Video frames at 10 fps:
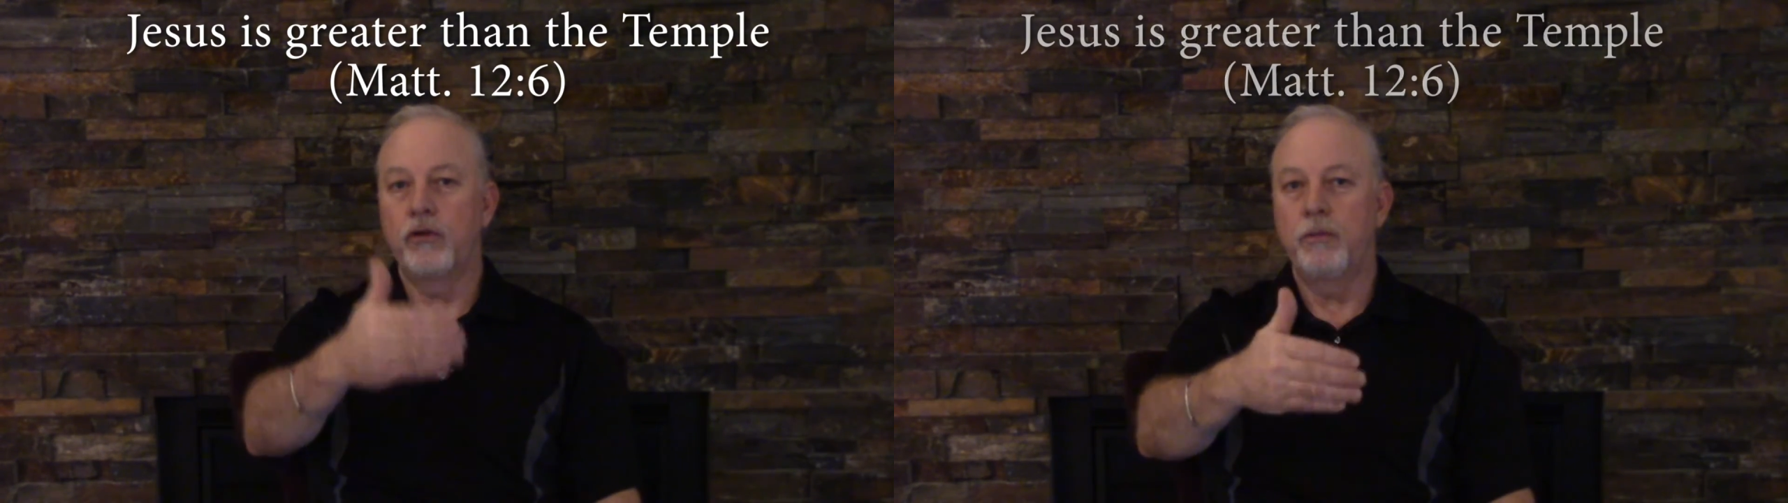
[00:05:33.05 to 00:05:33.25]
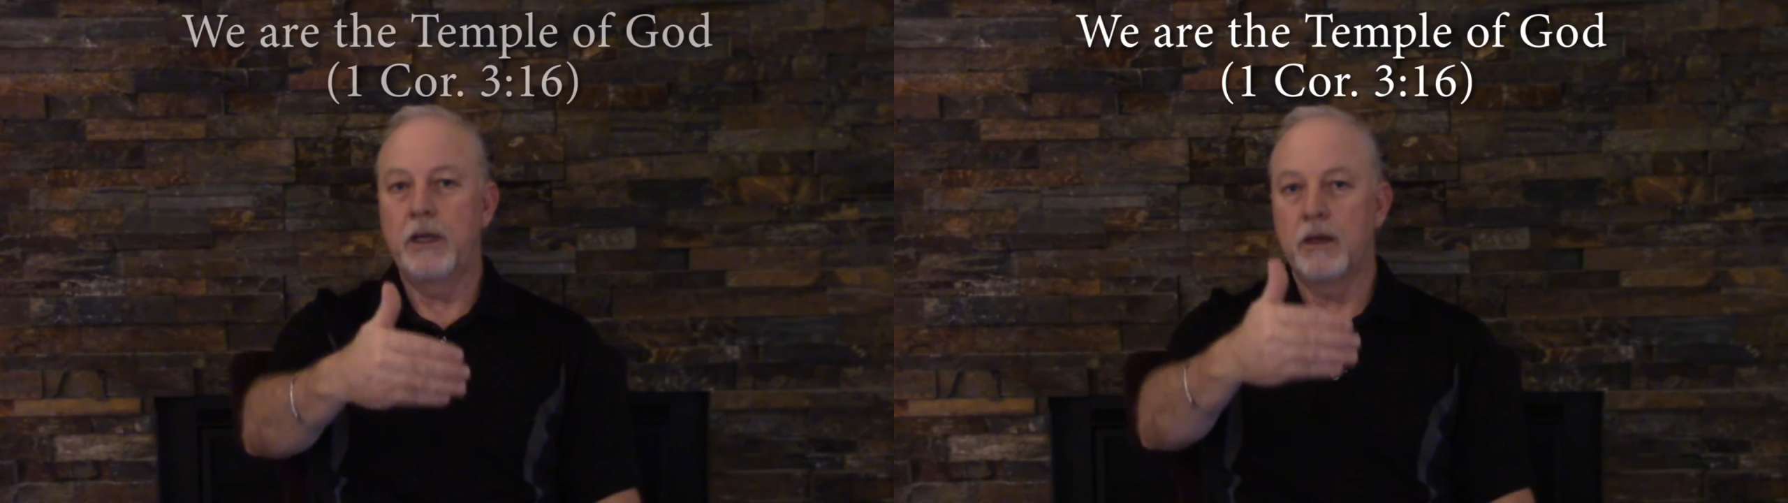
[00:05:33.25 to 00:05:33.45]

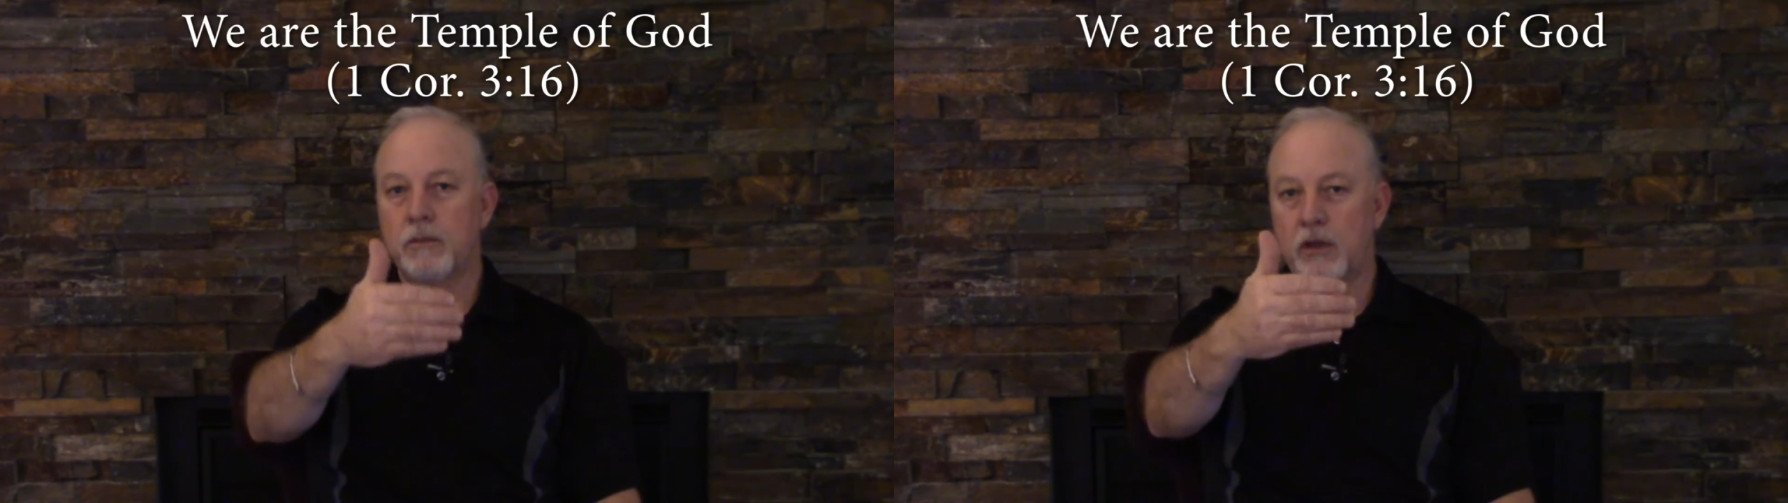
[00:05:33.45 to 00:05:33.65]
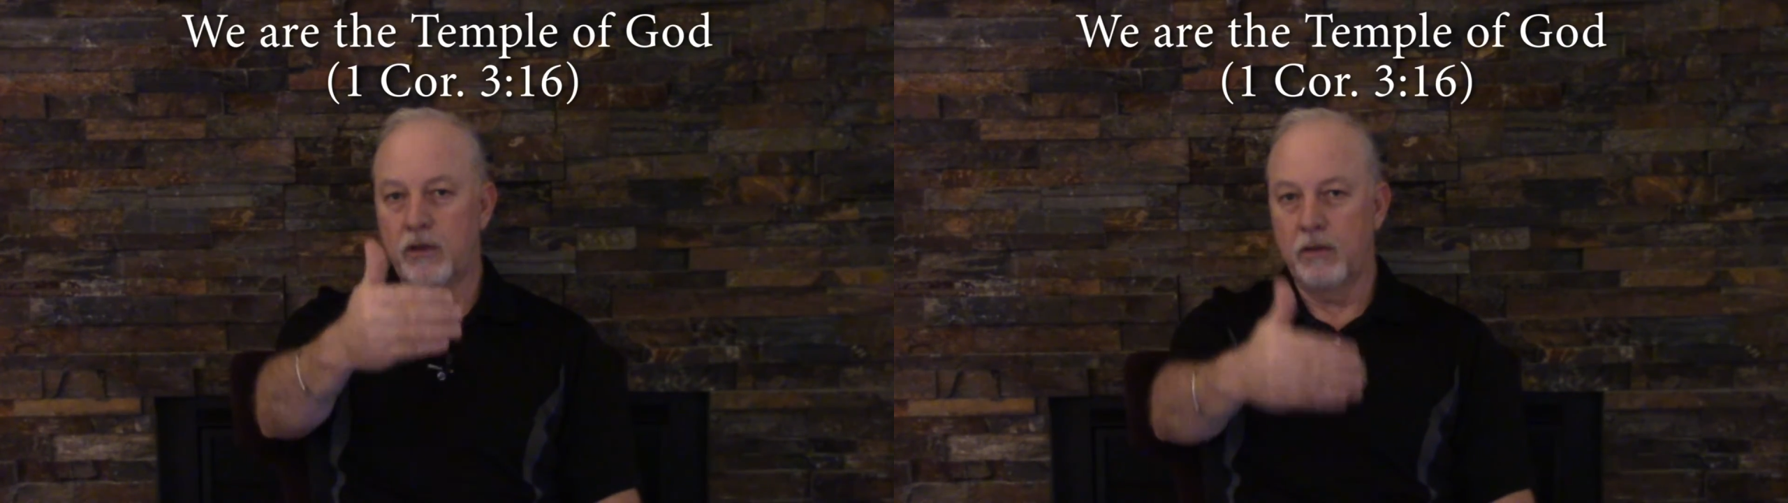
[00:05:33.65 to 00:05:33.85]
to become
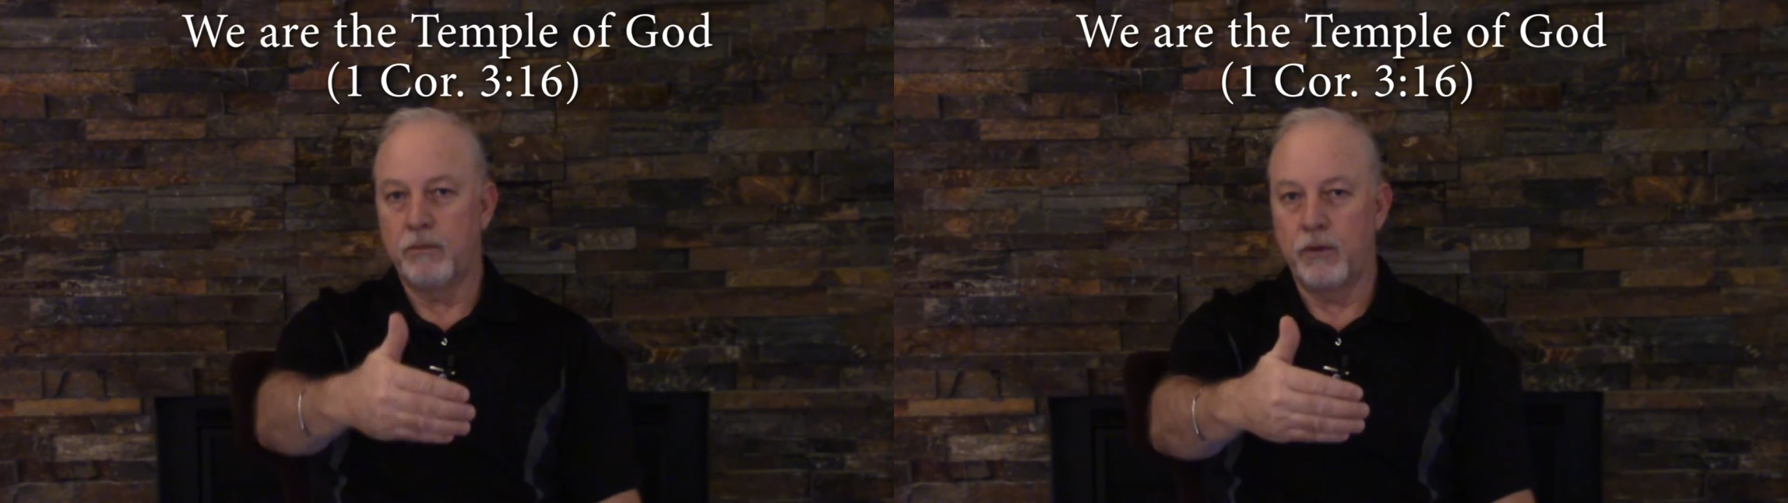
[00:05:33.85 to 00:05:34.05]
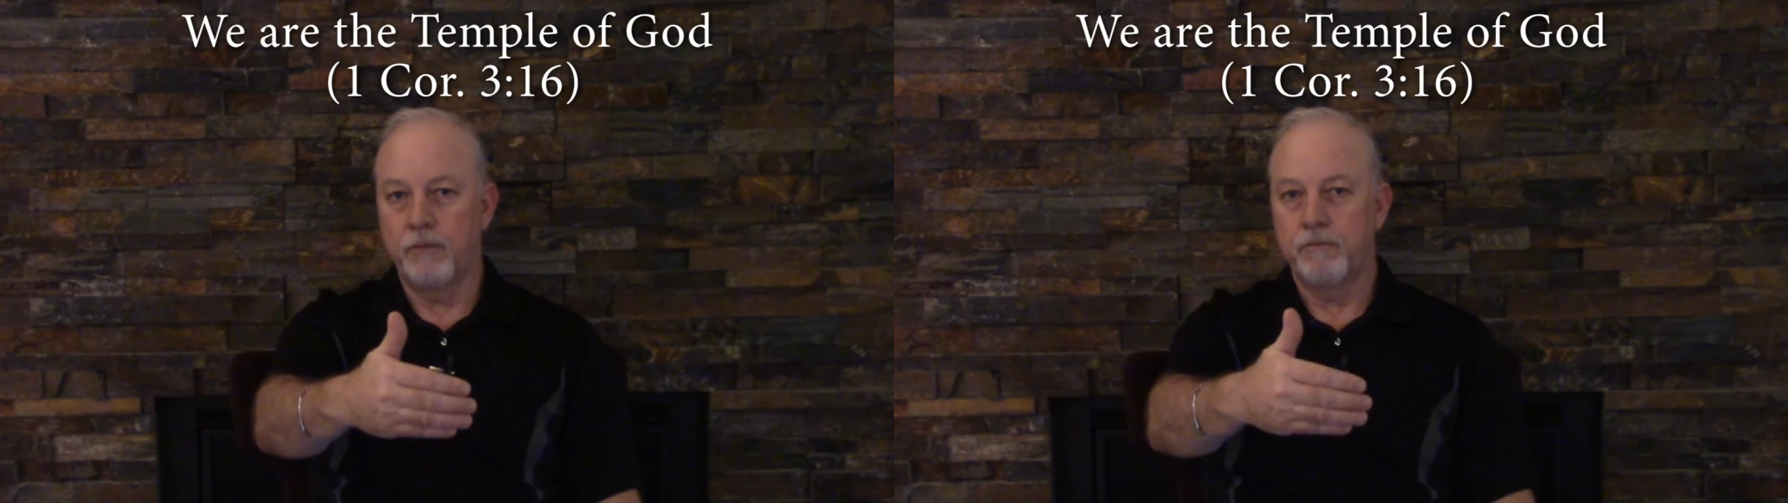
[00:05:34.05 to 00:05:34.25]
the temple.